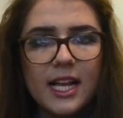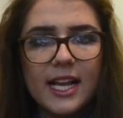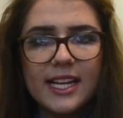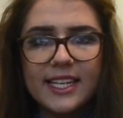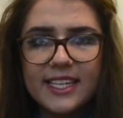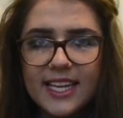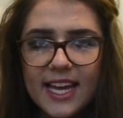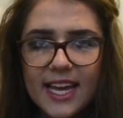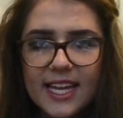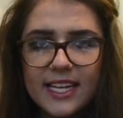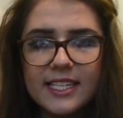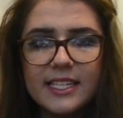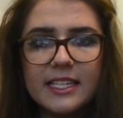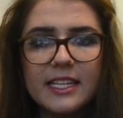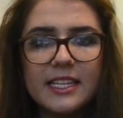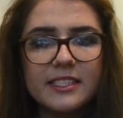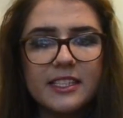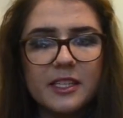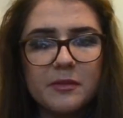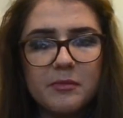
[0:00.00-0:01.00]
Again,
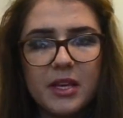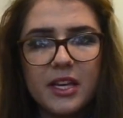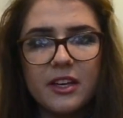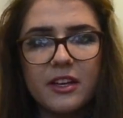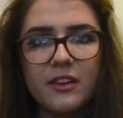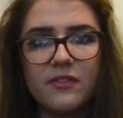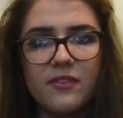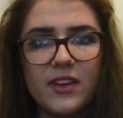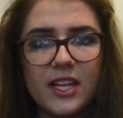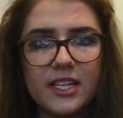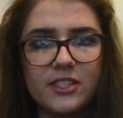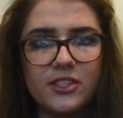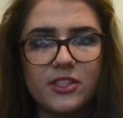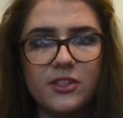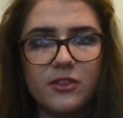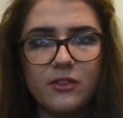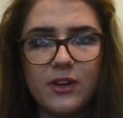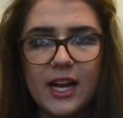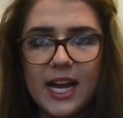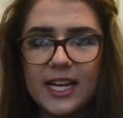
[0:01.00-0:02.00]
this can be a
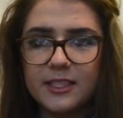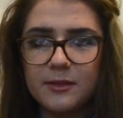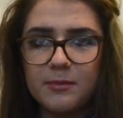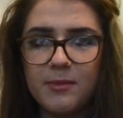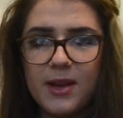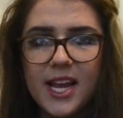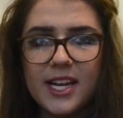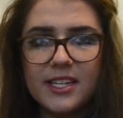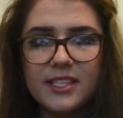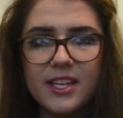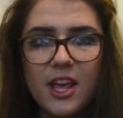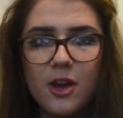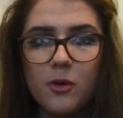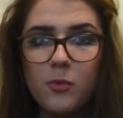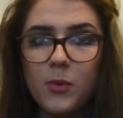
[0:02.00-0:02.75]
conventional aspect.